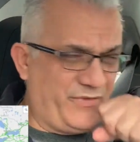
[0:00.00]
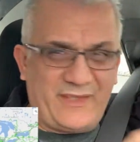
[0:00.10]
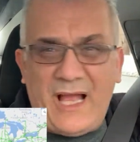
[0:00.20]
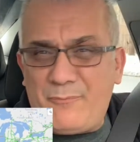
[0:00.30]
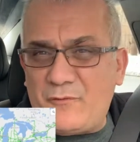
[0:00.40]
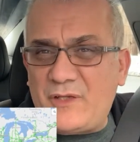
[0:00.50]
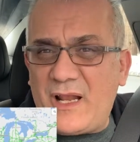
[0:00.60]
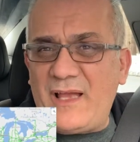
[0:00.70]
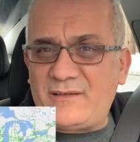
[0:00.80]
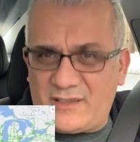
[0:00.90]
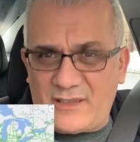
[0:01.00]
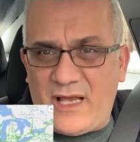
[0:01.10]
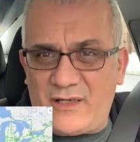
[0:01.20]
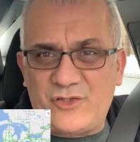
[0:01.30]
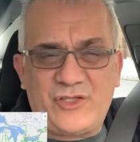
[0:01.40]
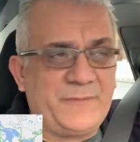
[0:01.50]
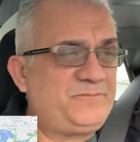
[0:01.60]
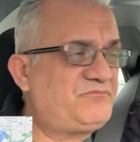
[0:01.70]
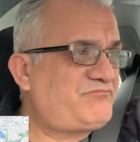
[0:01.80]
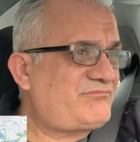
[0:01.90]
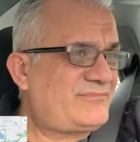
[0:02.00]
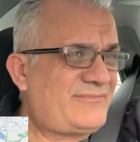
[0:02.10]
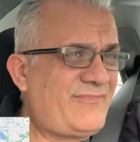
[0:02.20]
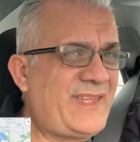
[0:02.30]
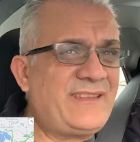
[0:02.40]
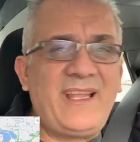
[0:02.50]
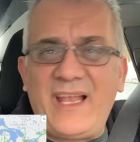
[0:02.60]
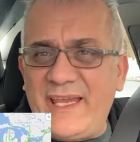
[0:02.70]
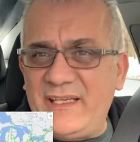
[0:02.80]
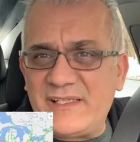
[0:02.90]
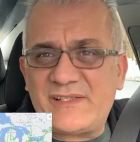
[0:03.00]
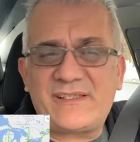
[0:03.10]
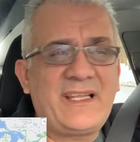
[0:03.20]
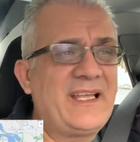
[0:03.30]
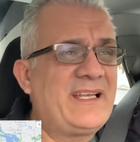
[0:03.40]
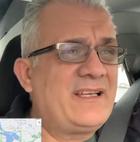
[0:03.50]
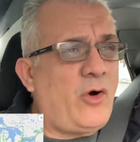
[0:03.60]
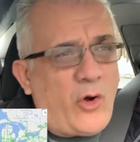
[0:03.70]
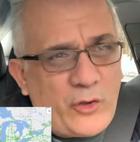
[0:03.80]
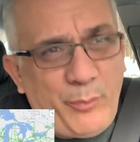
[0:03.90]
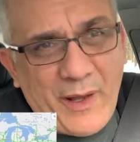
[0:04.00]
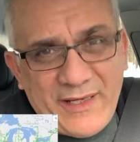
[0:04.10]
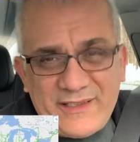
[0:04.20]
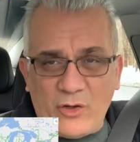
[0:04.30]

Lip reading: Top of the line technology. The latest. Autopilot.